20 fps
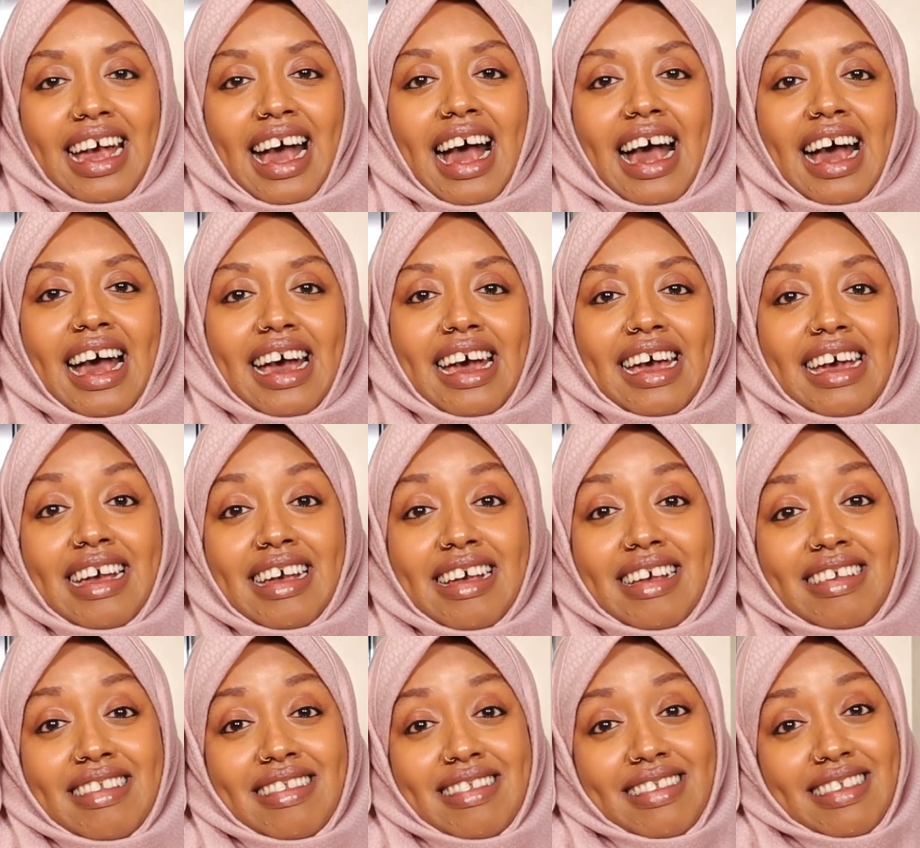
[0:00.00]

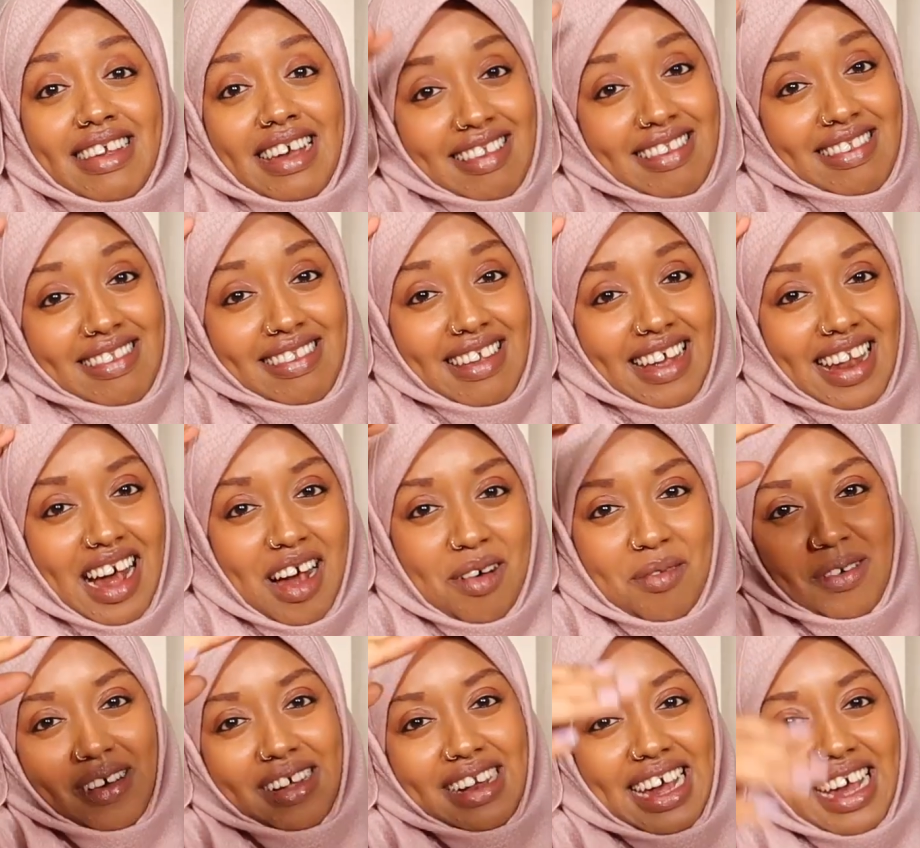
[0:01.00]
guys,
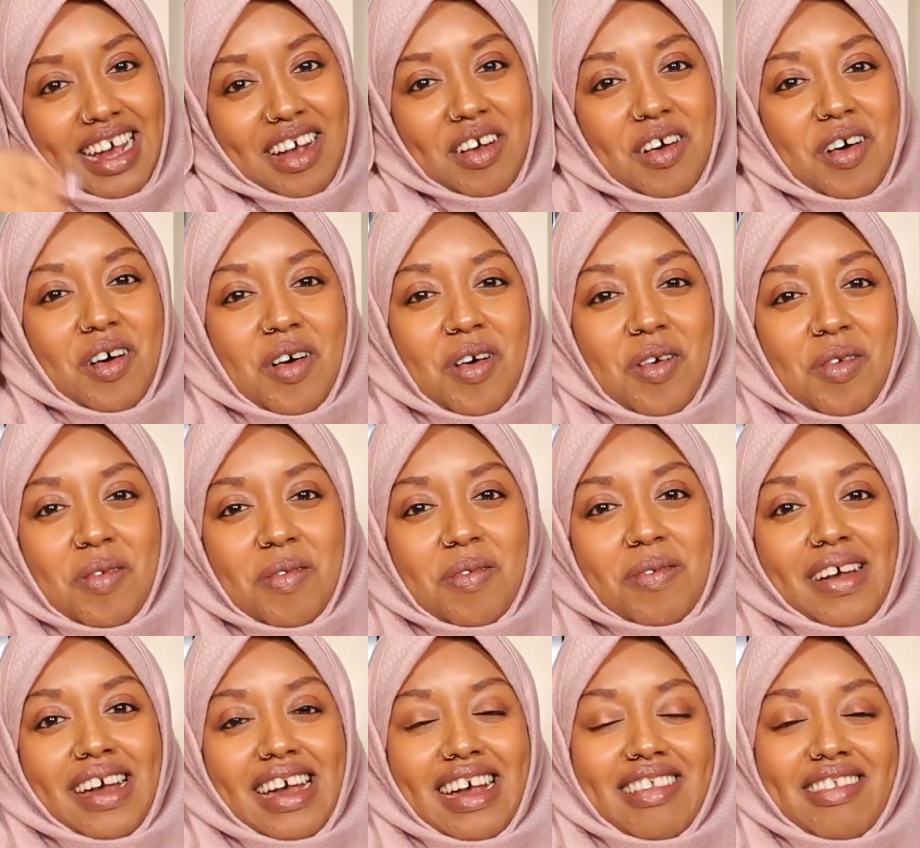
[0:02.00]
assalamu
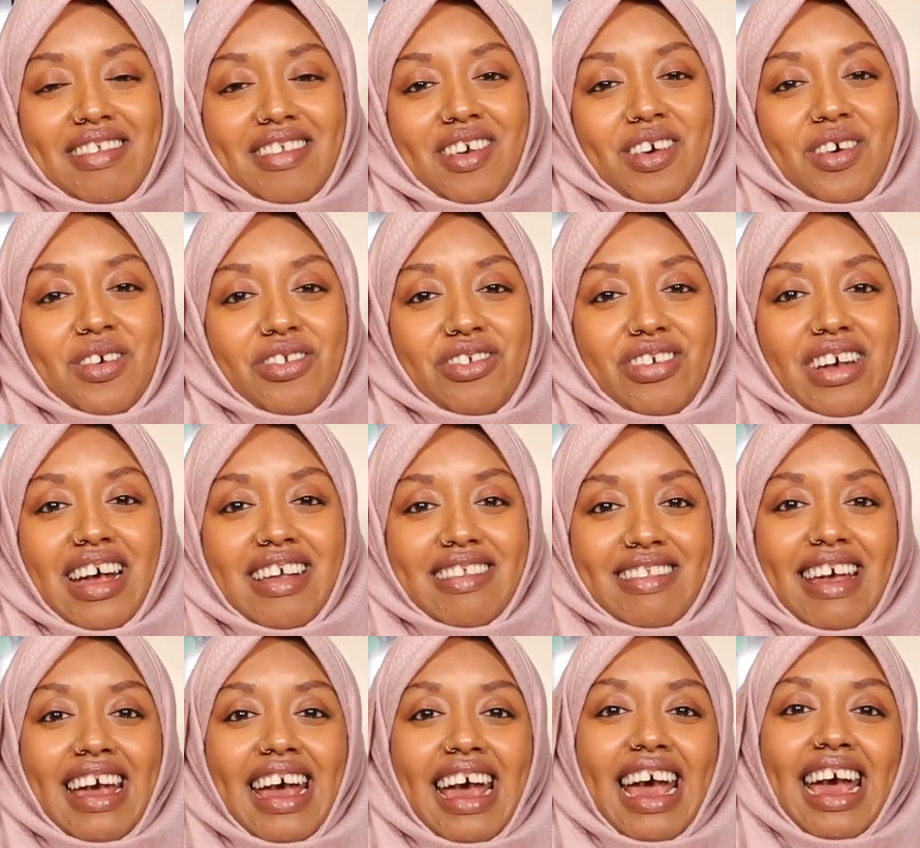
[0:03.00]
alaikum, it's Coach Yaz
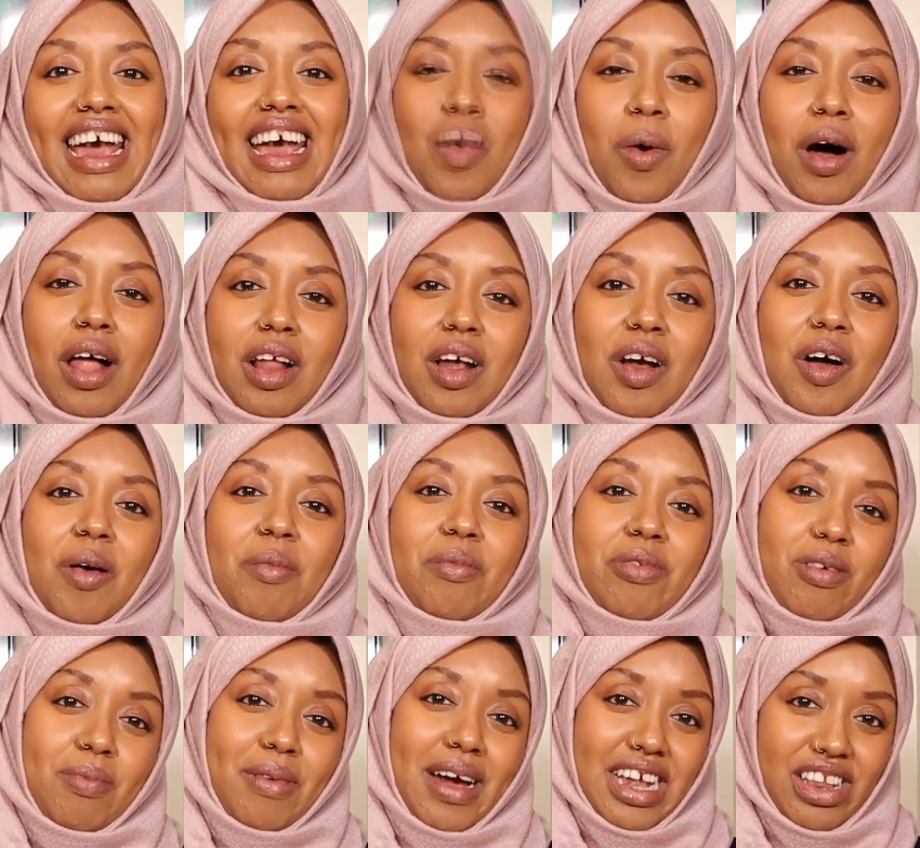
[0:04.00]
here. Welcome
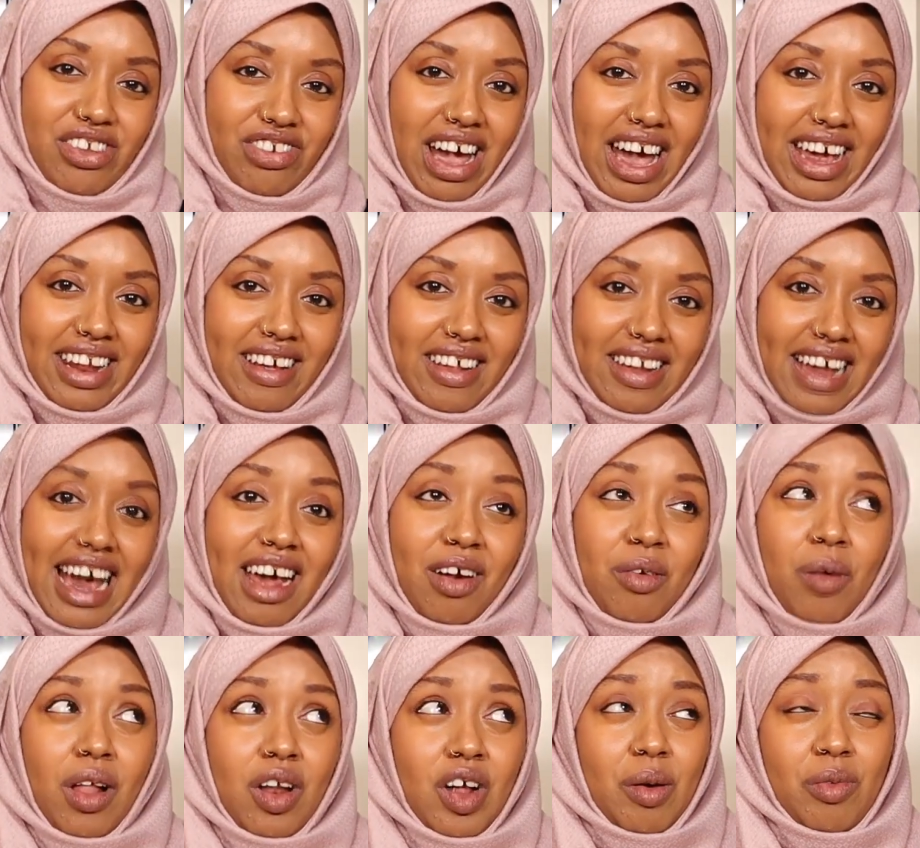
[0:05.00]
to my channel and
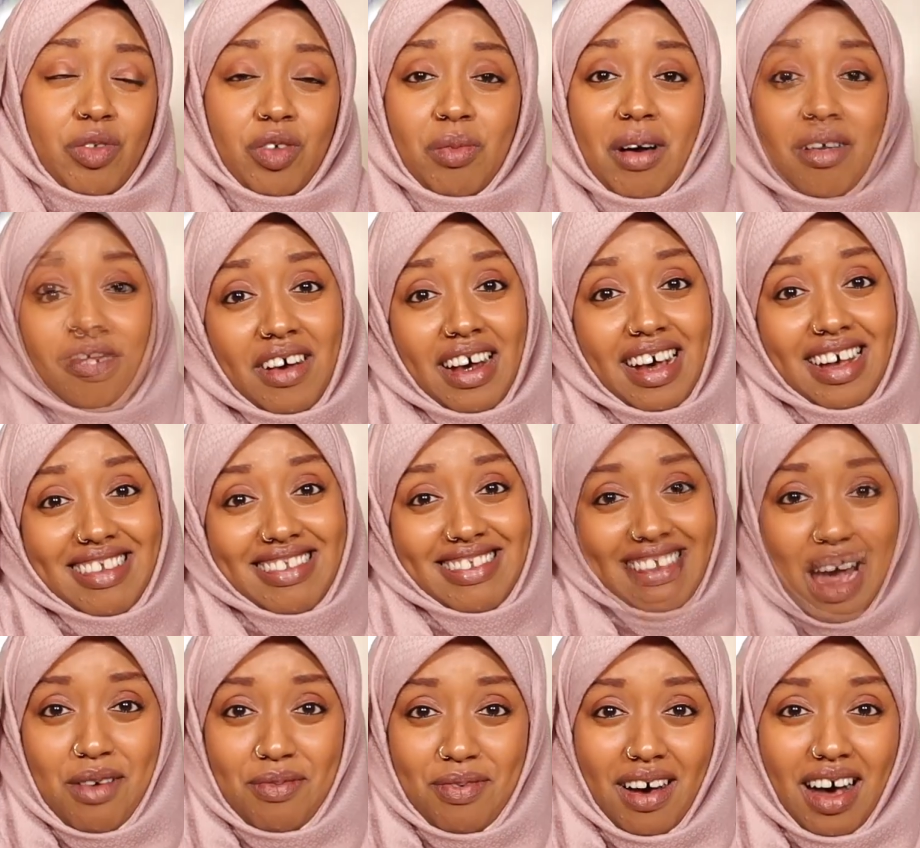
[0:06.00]
welcome to my first
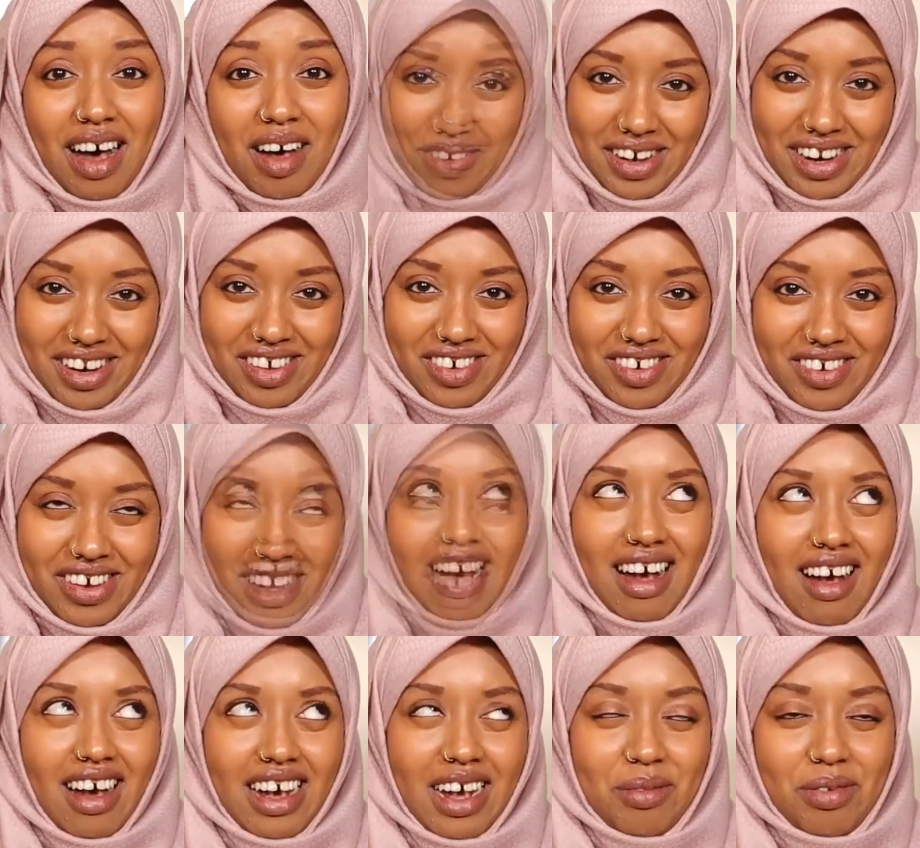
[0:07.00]
ever video that
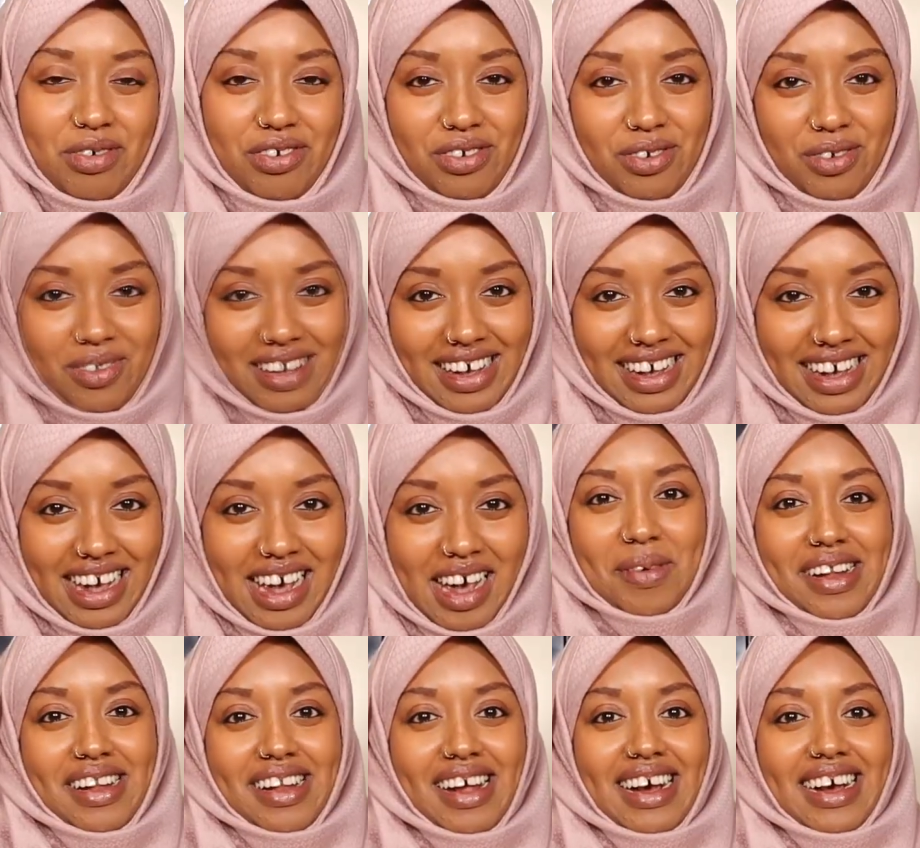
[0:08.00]
I am shooting
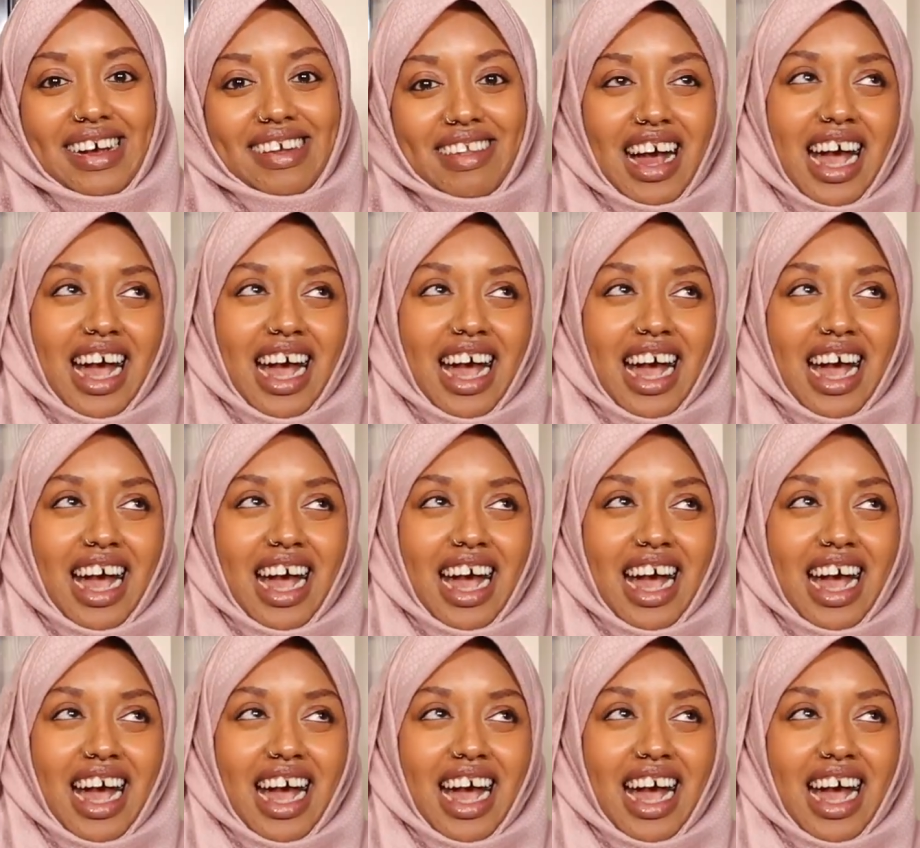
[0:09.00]
midnight.